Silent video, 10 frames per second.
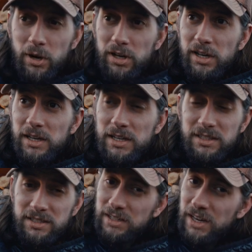Well, it
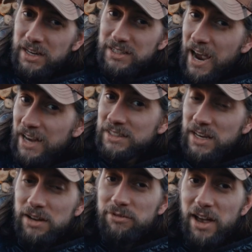is as
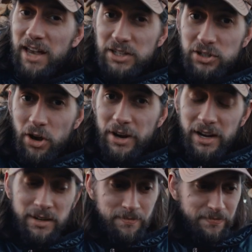safe as a
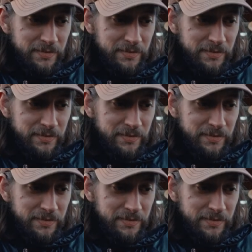sauna.